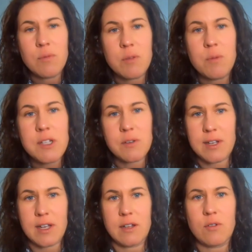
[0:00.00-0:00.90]
with what's
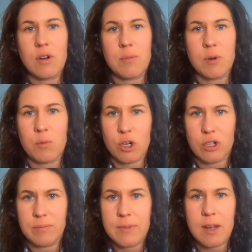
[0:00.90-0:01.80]
going on in the corporate
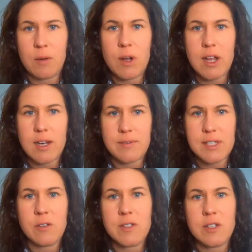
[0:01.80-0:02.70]
world and what kind of
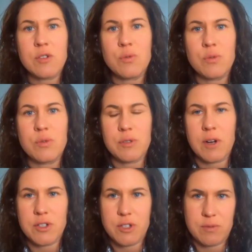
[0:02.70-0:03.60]
skills and tools do
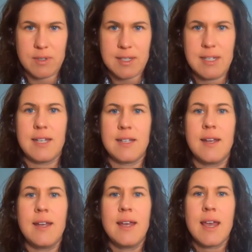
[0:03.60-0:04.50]
our students need.